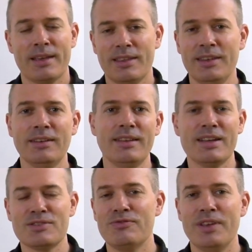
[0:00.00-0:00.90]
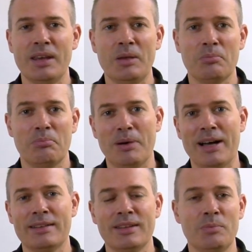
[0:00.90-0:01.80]
Clearly that's very
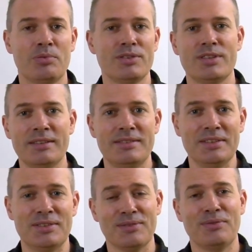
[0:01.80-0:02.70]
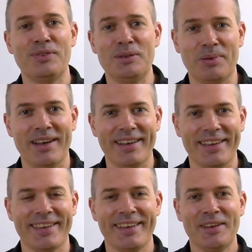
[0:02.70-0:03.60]
badly presented
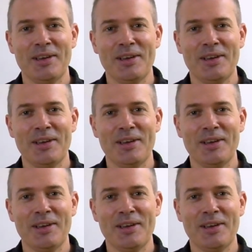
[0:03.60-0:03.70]
feedback,